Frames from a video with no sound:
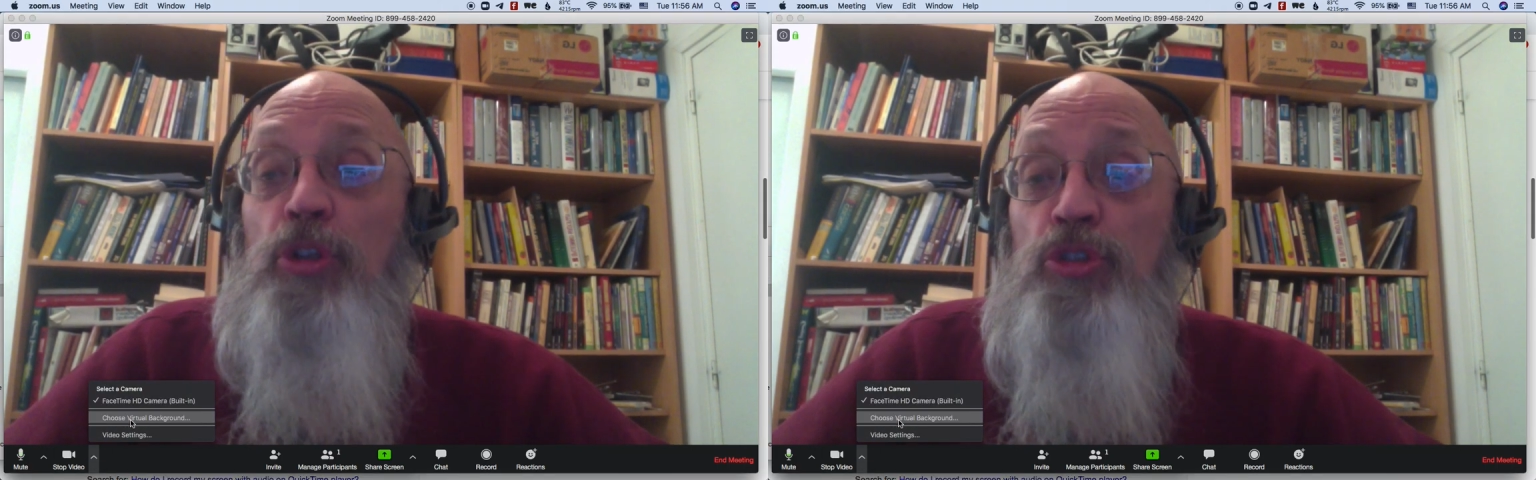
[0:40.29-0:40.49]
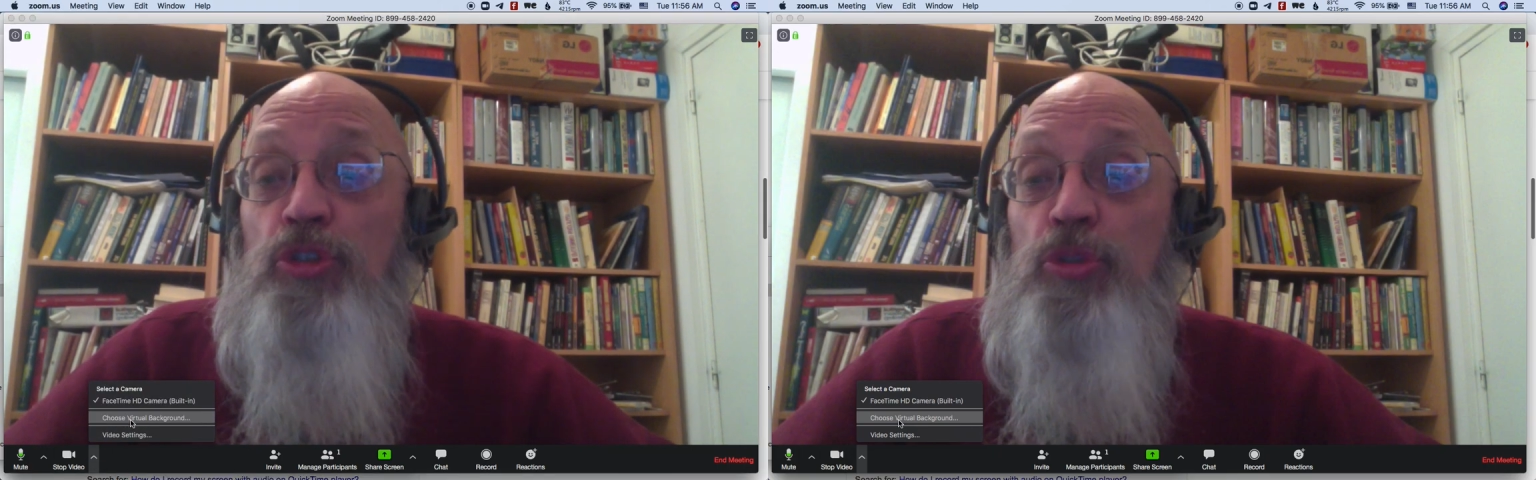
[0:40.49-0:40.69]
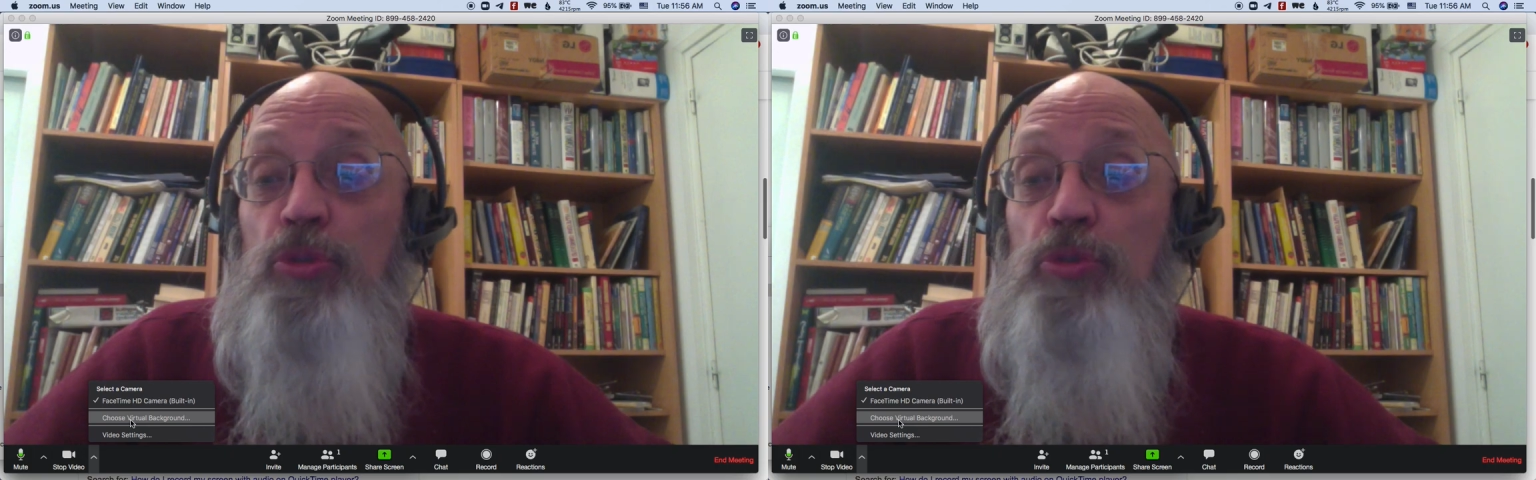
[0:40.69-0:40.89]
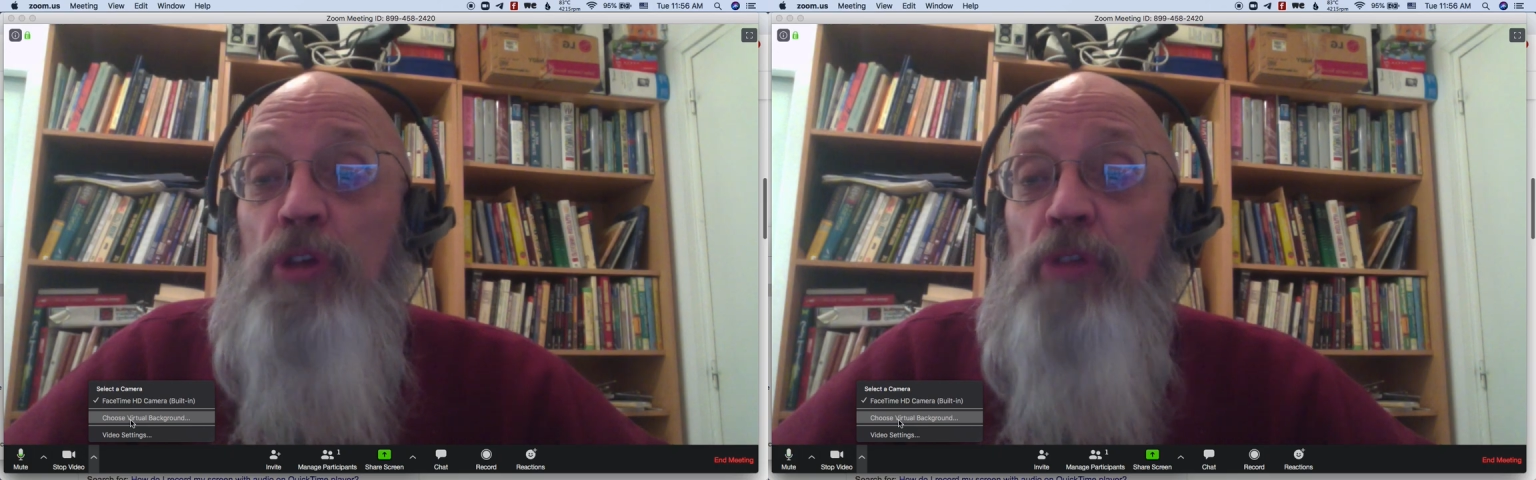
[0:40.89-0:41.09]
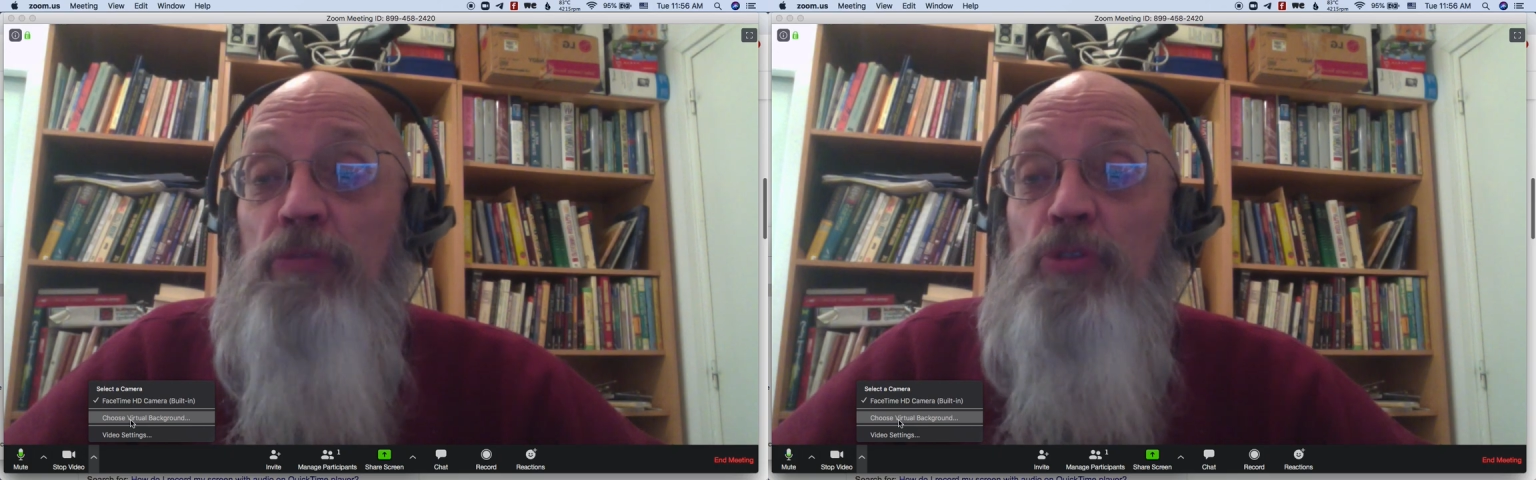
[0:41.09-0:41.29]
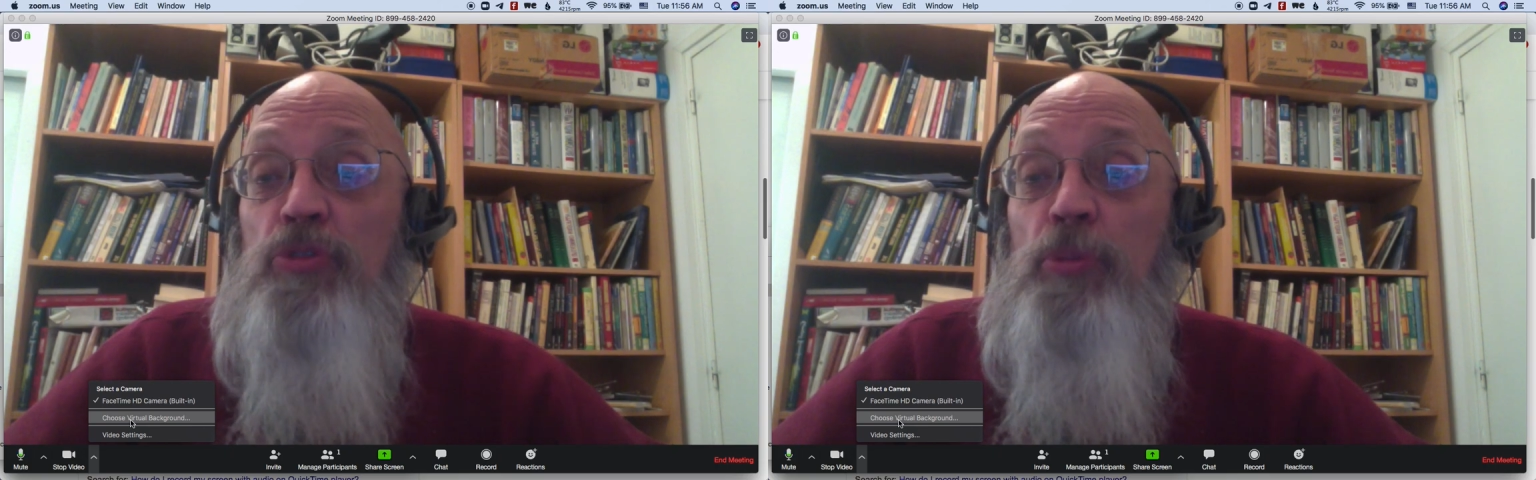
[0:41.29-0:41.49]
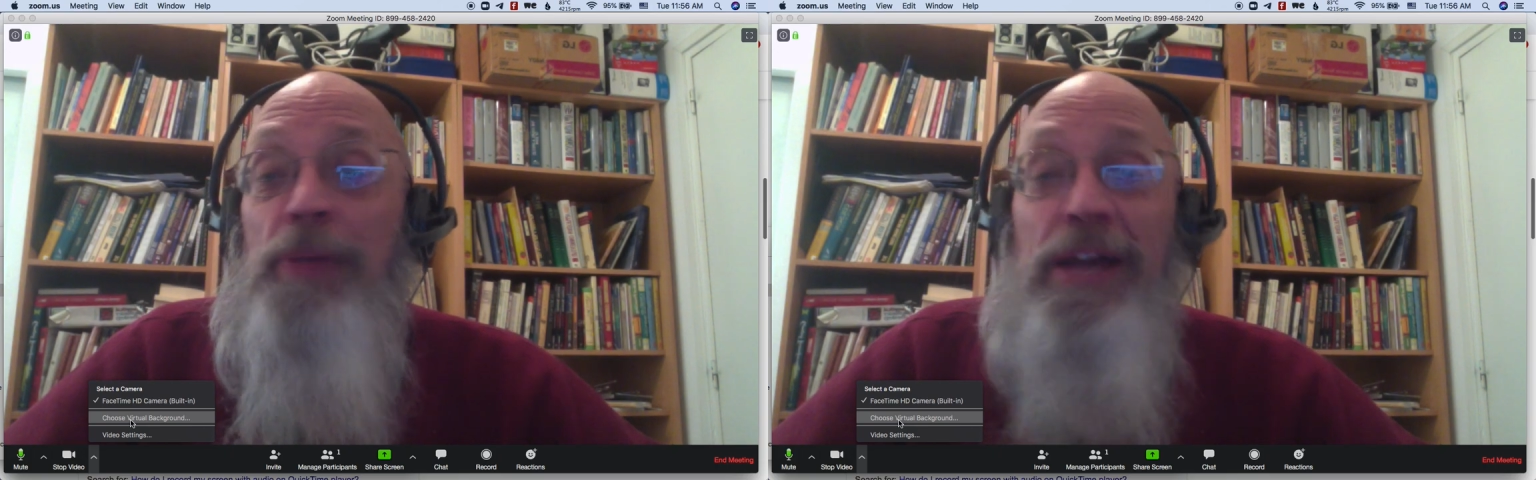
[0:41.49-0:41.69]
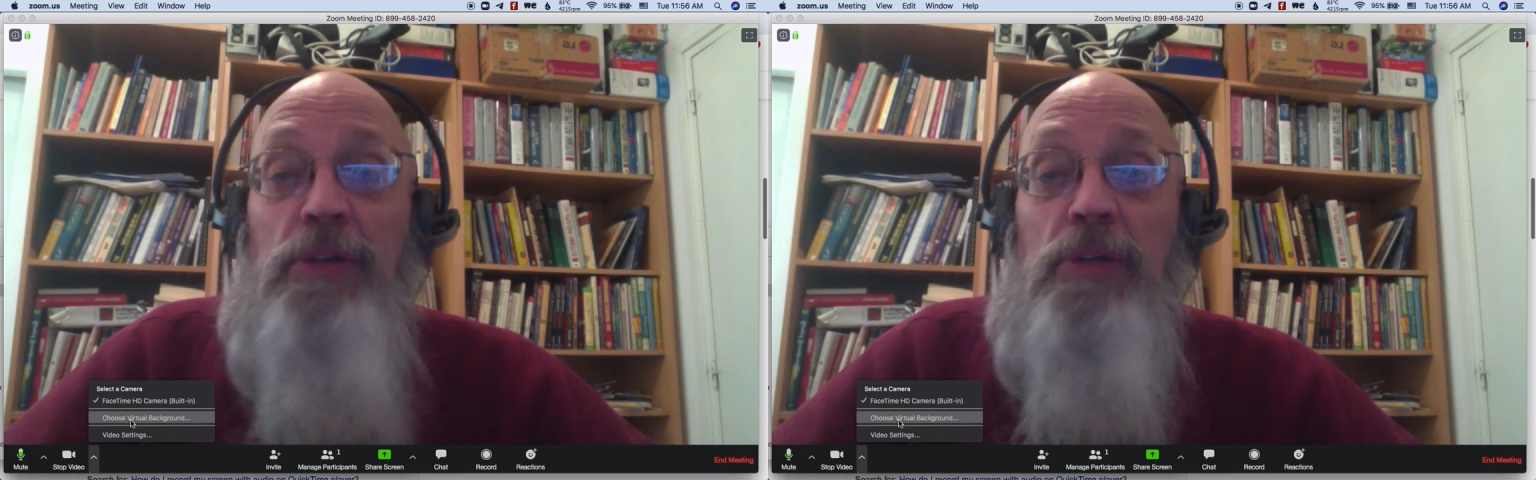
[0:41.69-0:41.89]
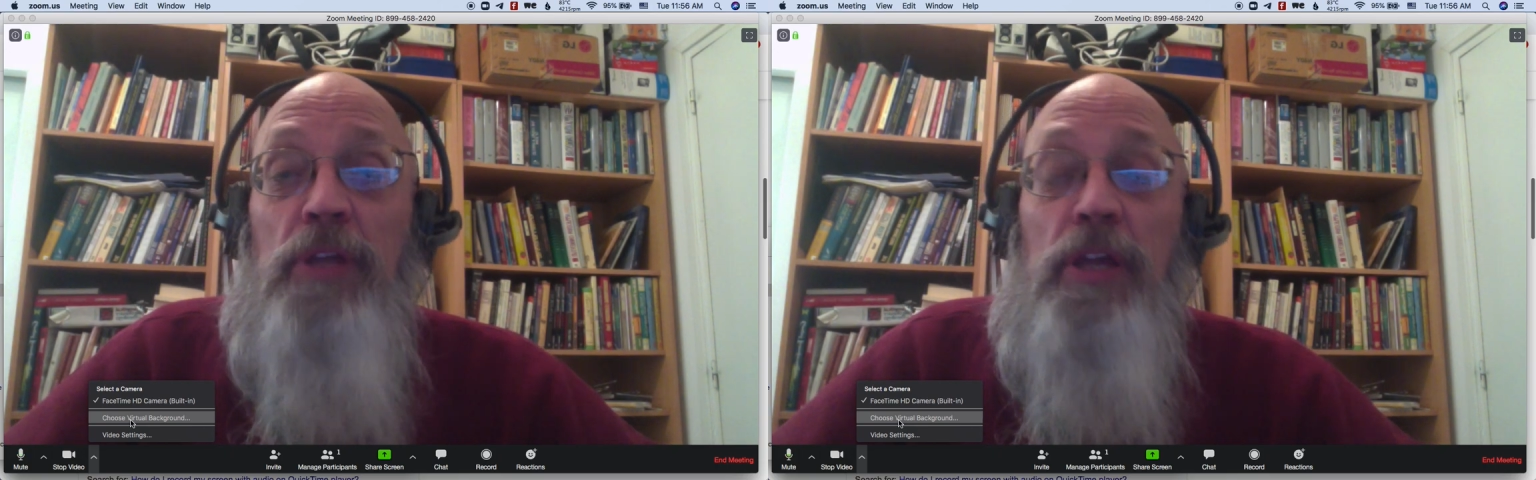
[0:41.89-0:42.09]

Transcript: choose virtual background.